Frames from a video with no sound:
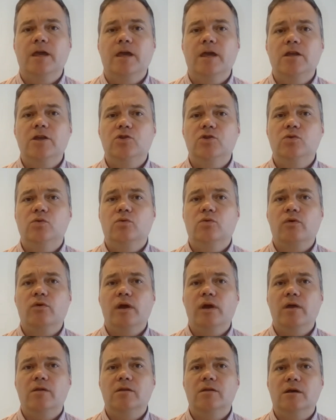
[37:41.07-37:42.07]
they need to
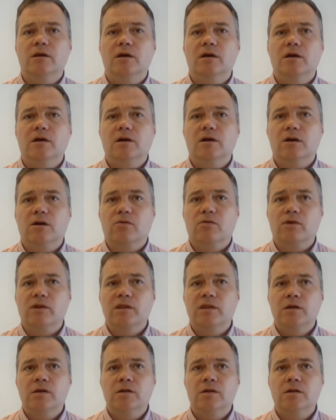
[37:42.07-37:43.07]
create a
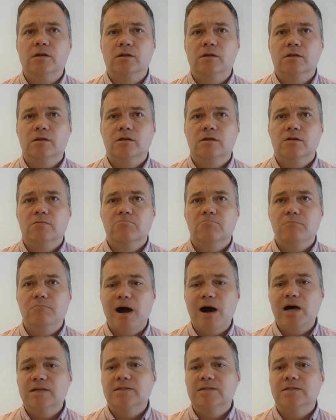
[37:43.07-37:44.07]
critical
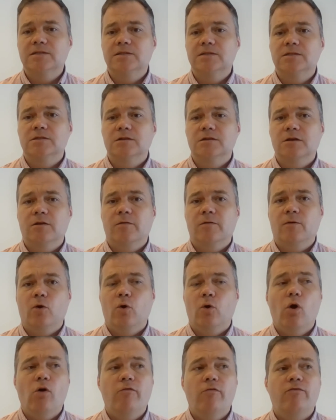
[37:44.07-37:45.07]
mass
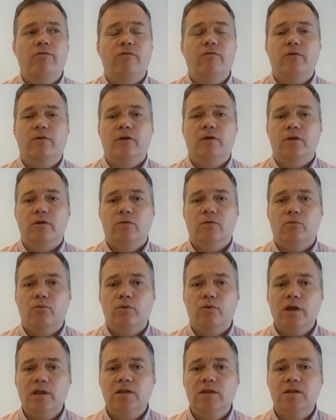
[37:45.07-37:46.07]
of
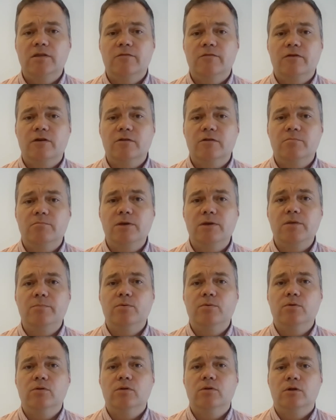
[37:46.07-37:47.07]
really different
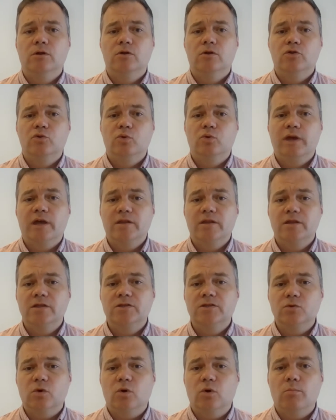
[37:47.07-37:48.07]
people to get
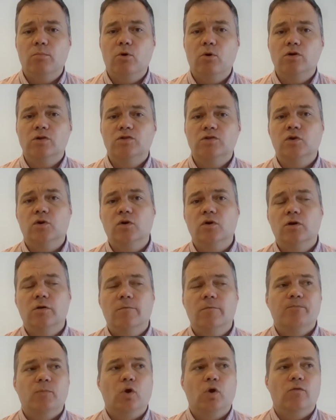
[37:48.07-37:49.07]
this on board.
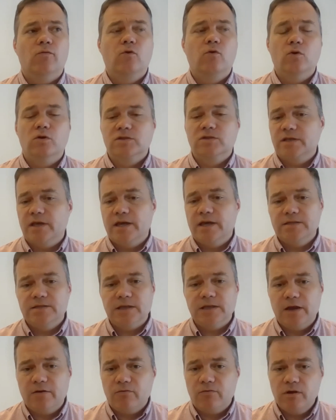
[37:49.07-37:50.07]
So of course,
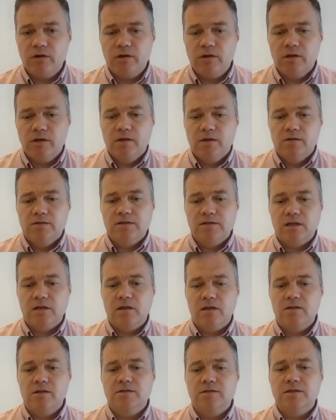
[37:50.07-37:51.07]
as every
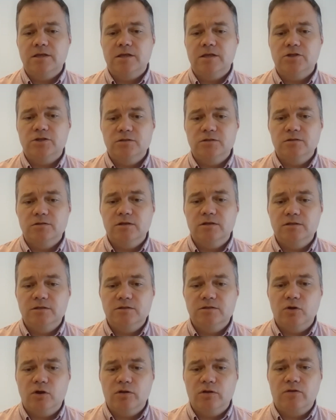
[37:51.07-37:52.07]
standardization,
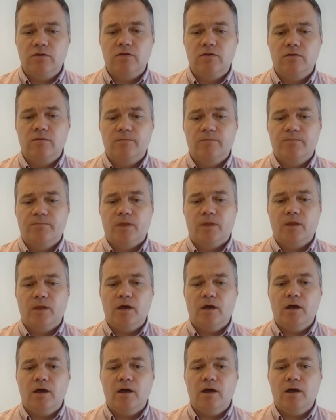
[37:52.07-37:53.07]
it's not
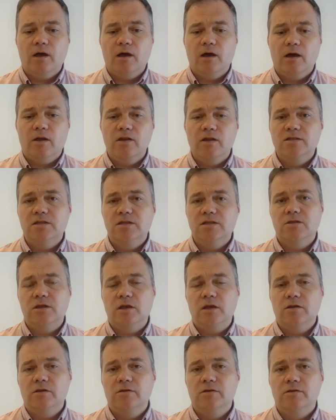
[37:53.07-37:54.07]
an easy
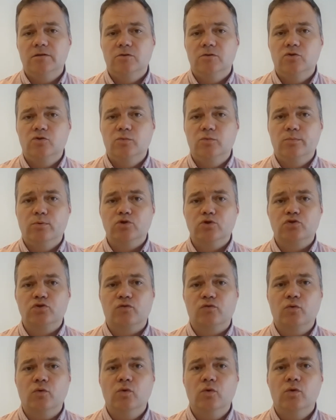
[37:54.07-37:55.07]
thing to push
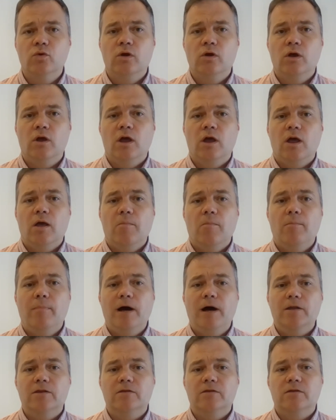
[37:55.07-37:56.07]
through,
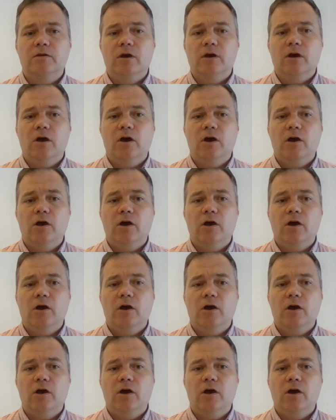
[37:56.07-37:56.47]
but